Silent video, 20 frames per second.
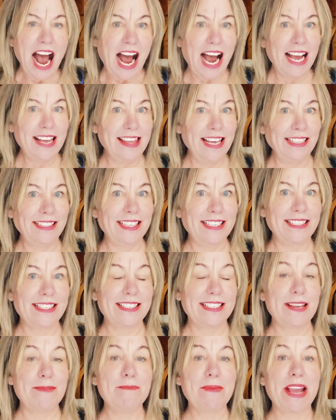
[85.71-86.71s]
I think this is
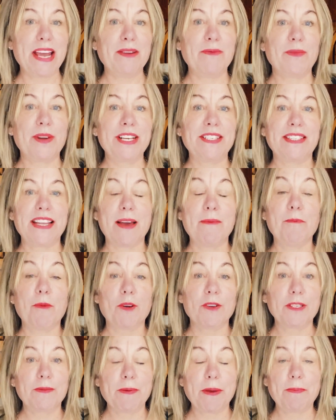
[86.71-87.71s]
the main reason that
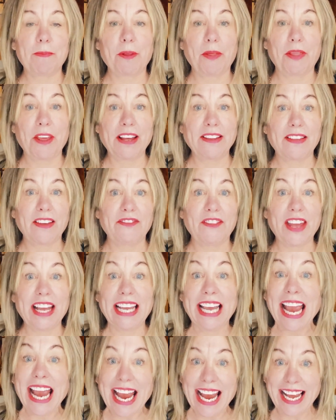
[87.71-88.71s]
most people think that they
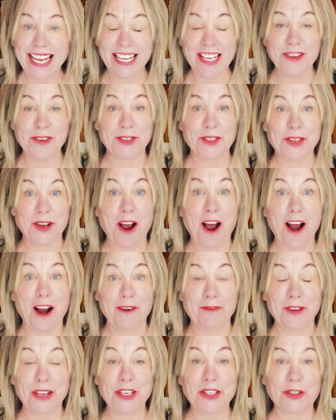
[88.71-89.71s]
can't use their
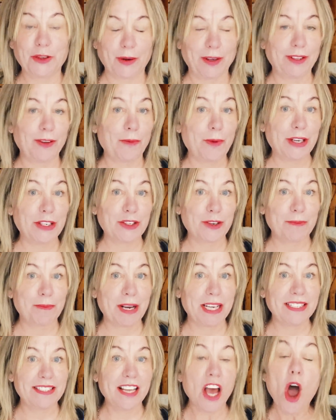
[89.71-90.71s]
RV during the winter
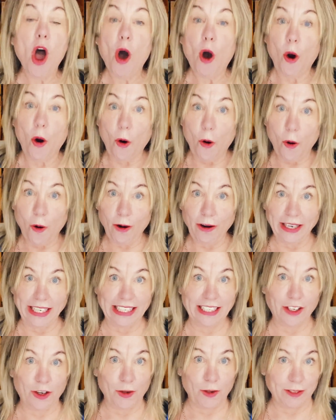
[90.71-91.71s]
months or
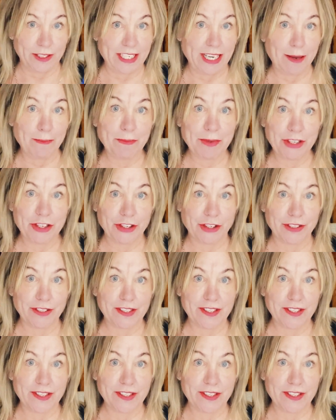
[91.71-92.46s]
in cold temperatures.